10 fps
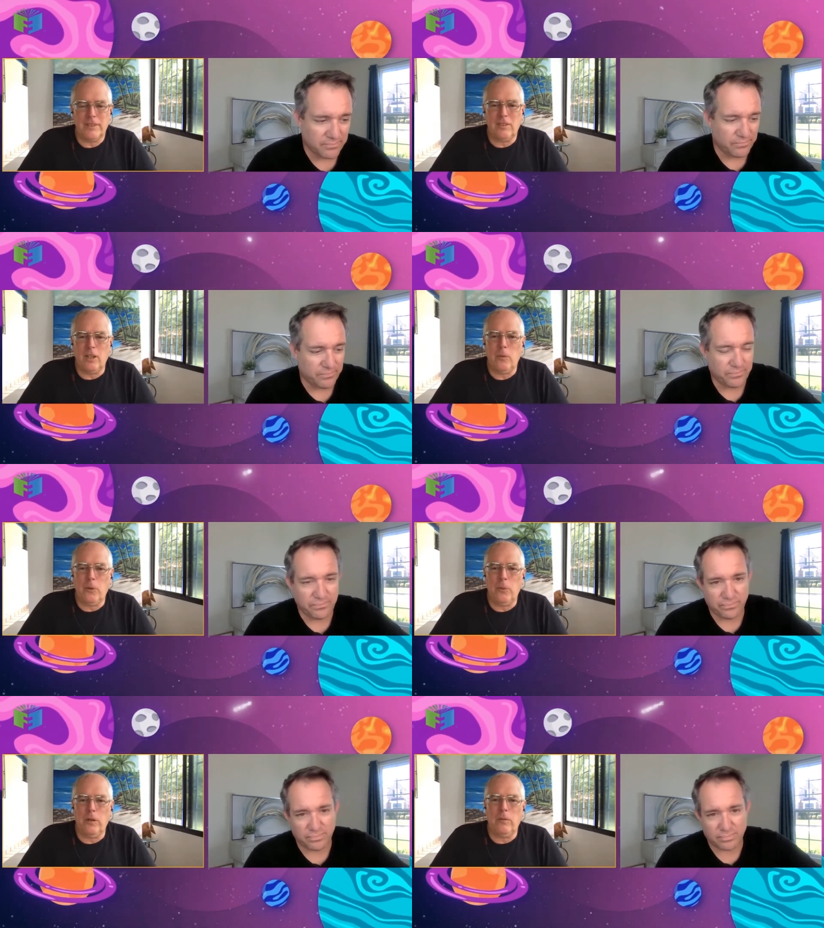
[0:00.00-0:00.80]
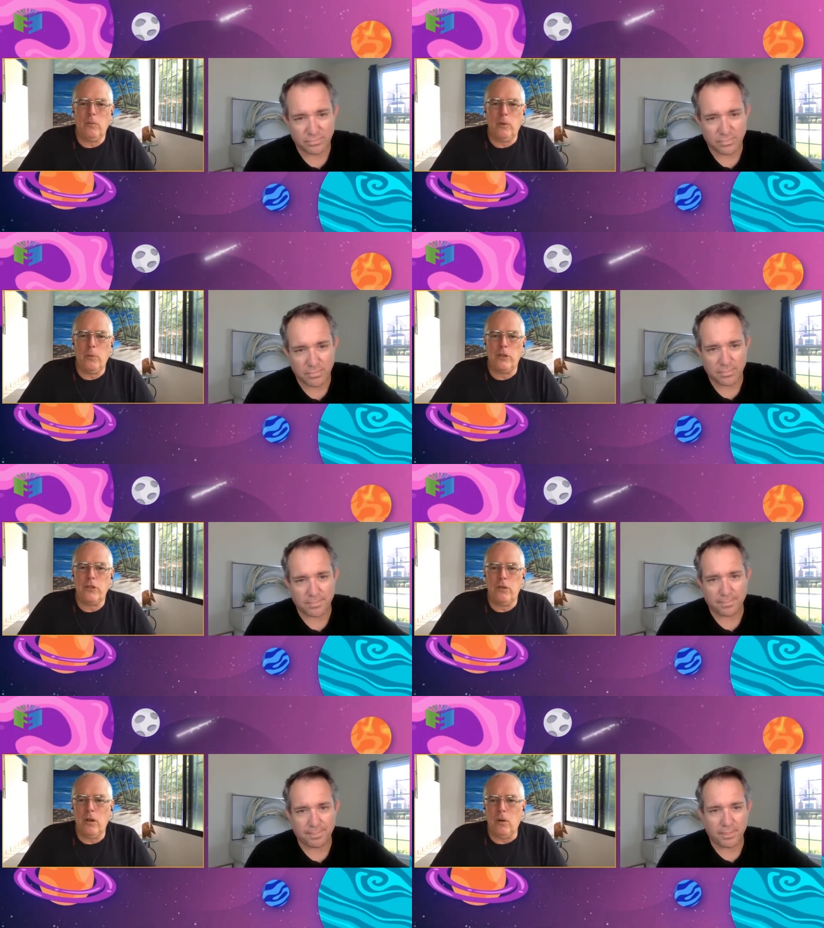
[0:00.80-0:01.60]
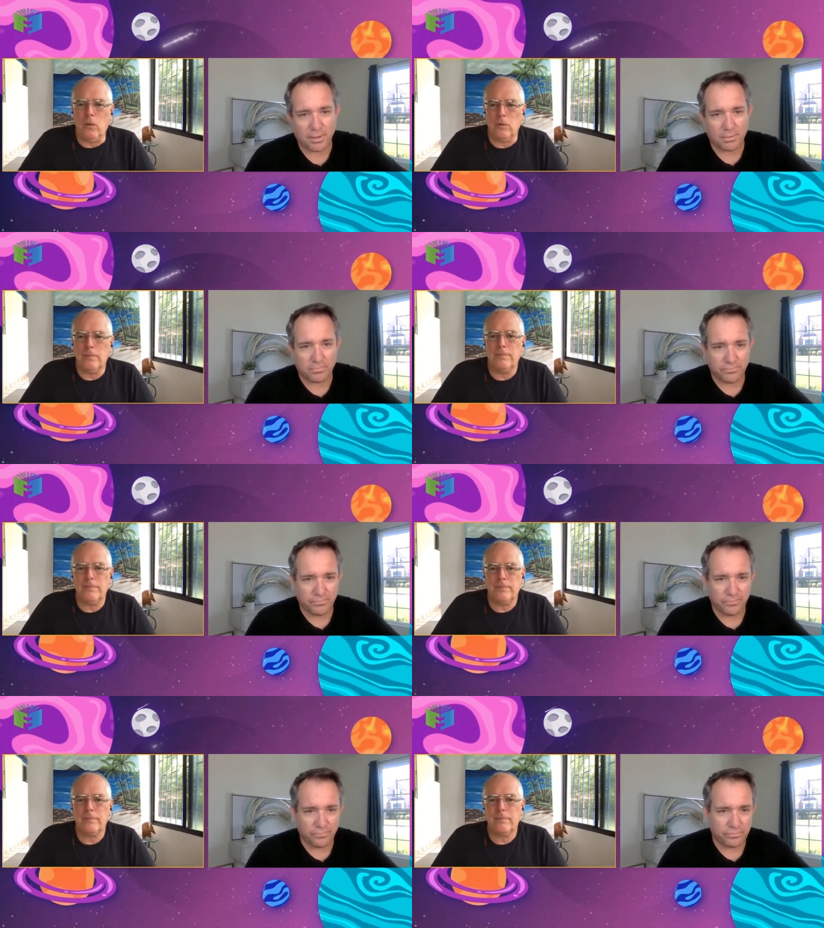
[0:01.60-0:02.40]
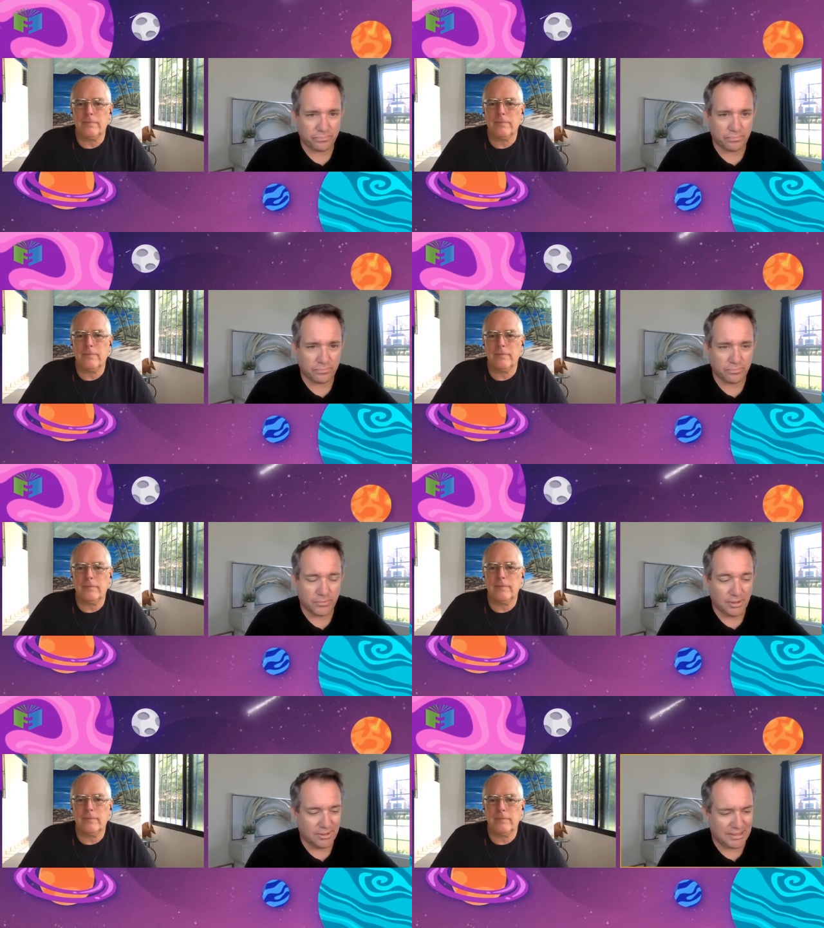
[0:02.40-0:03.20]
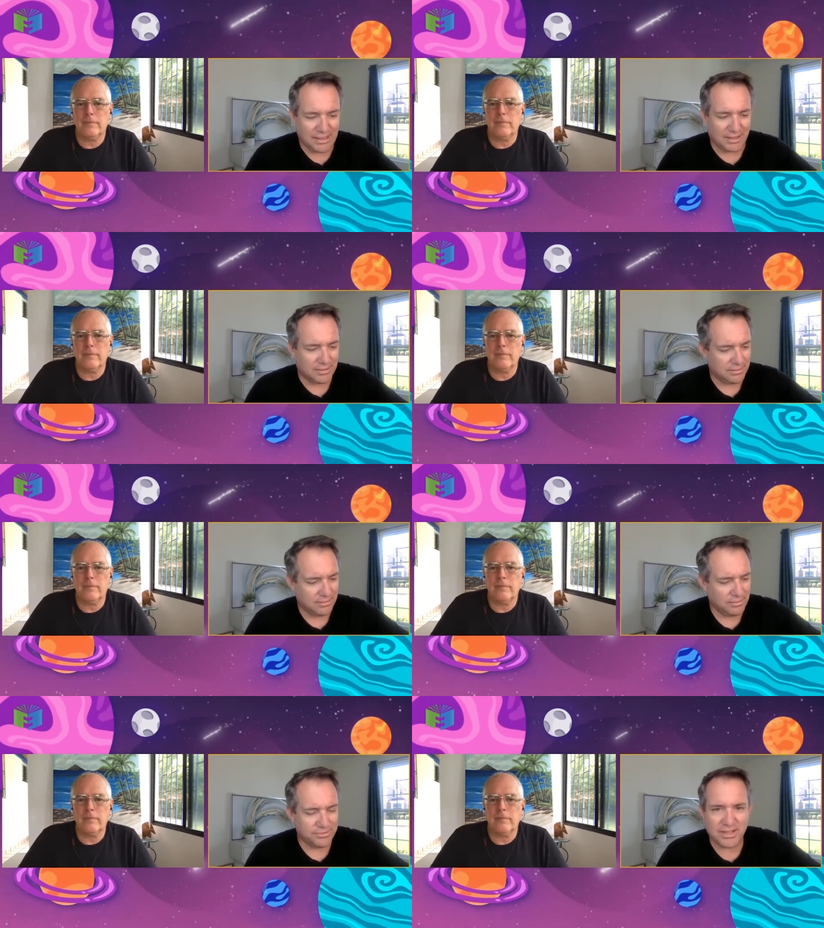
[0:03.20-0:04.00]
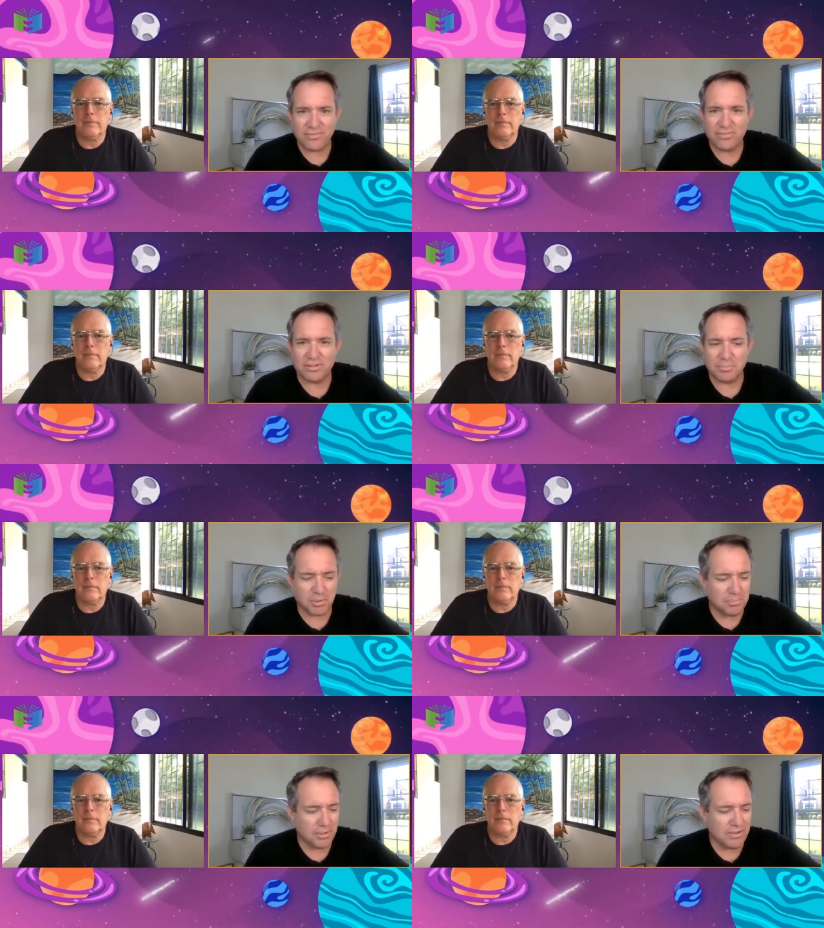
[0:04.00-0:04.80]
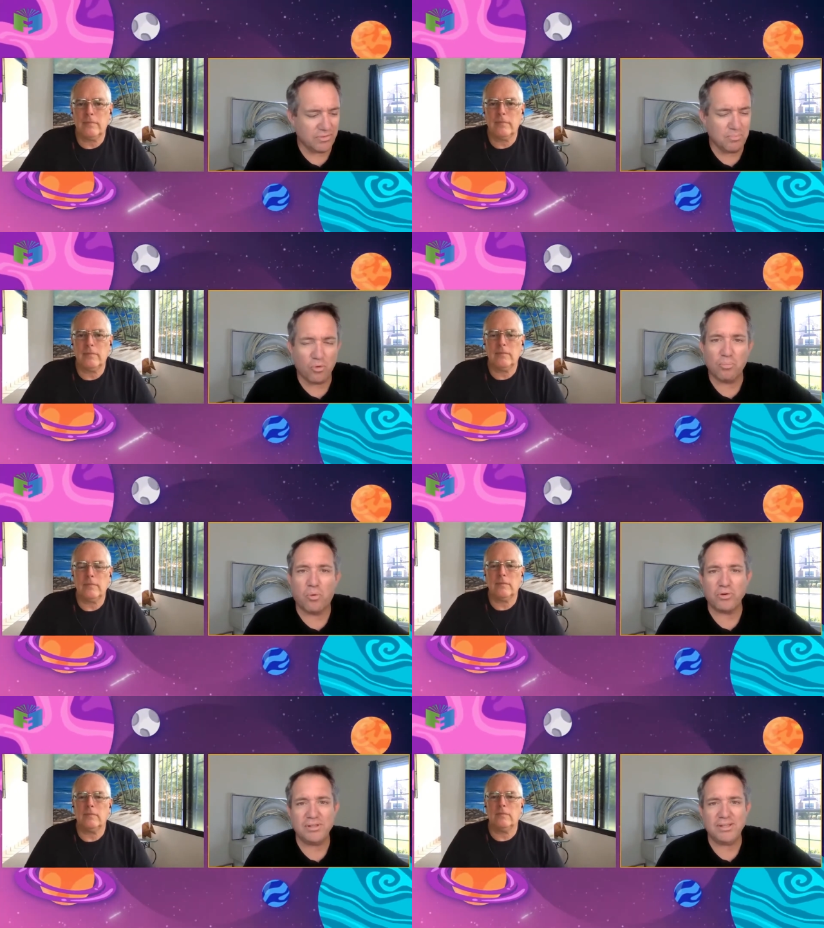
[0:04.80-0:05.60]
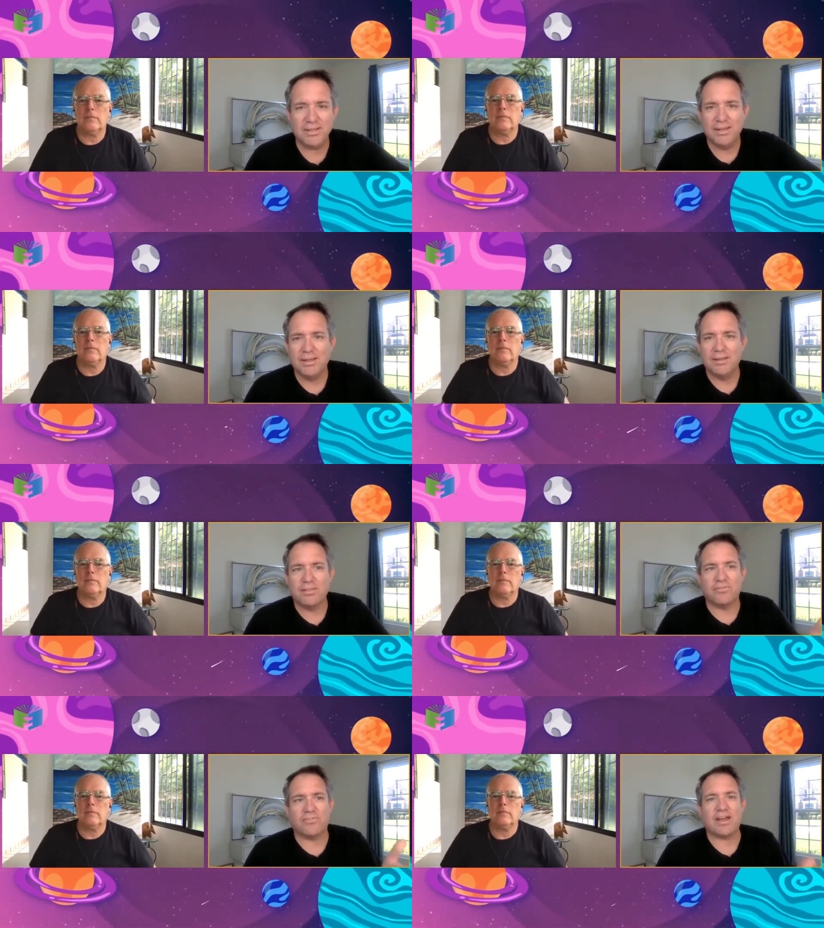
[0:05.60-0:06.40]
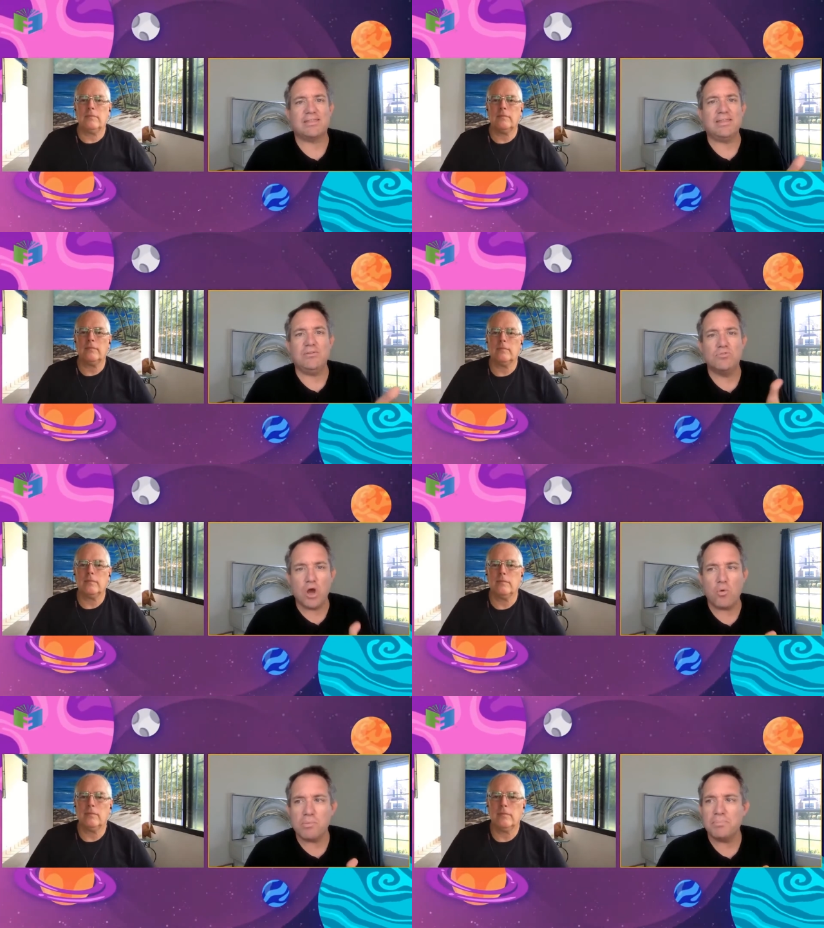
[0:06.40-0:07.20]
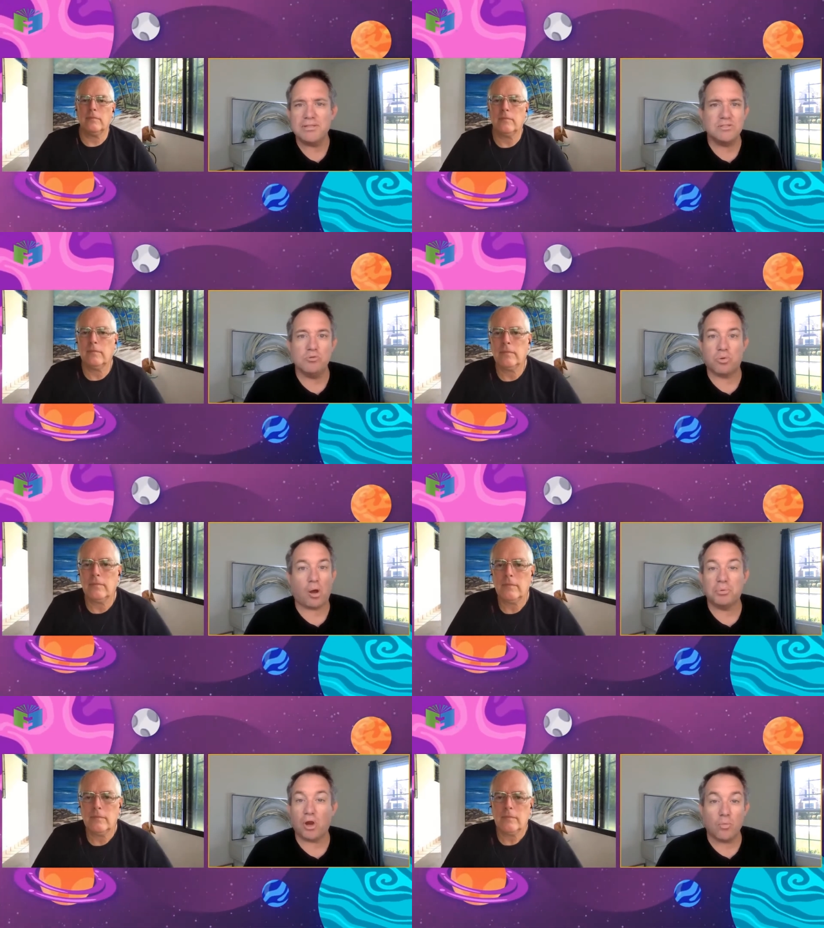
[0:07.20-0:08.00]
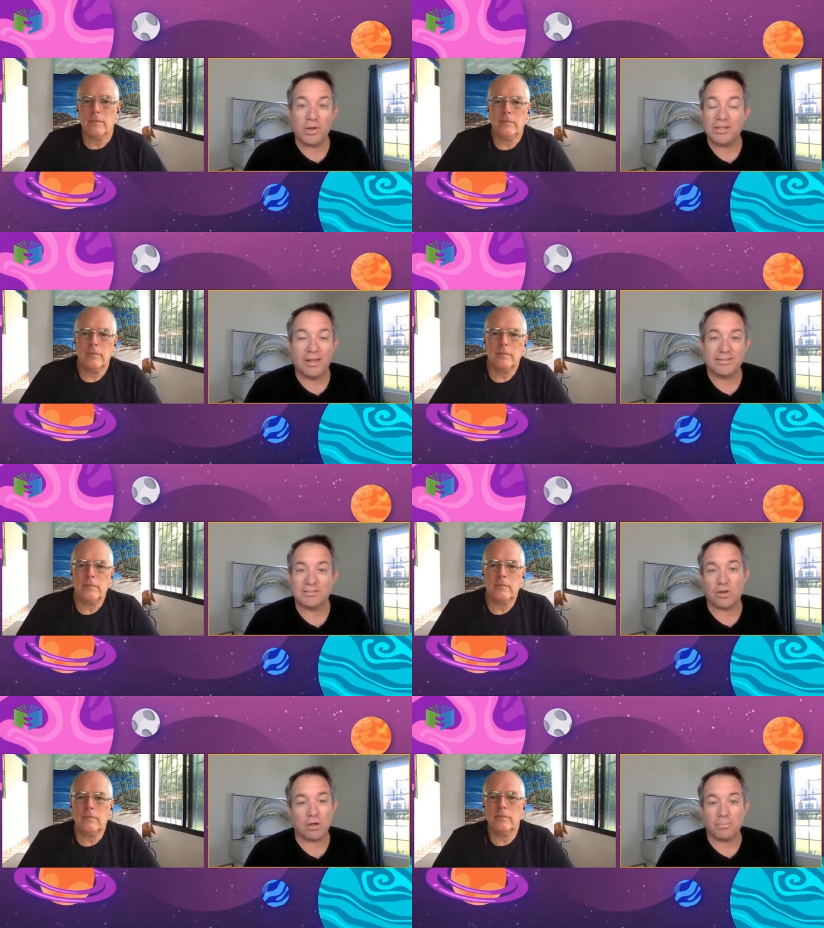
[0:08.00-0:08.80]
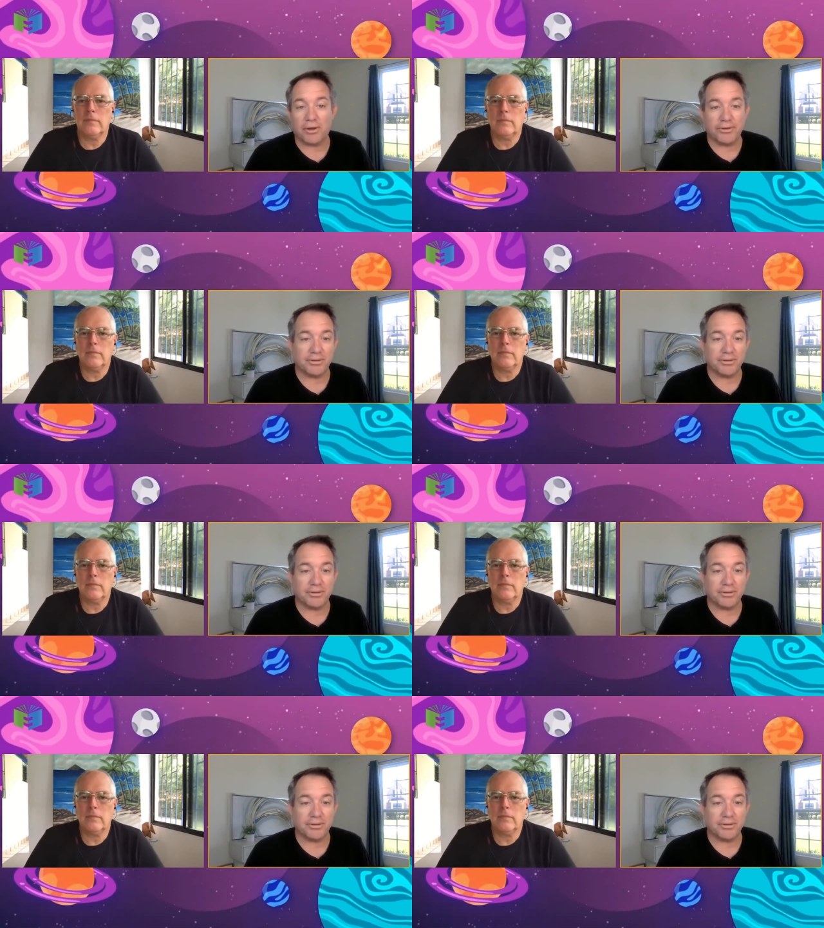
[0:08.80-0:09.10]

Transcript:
Speaker 1: Start with what you know.
Speaker 2: Yeah, well, definitely. But even more importantly, the fact that you know it means you probably already like to talk about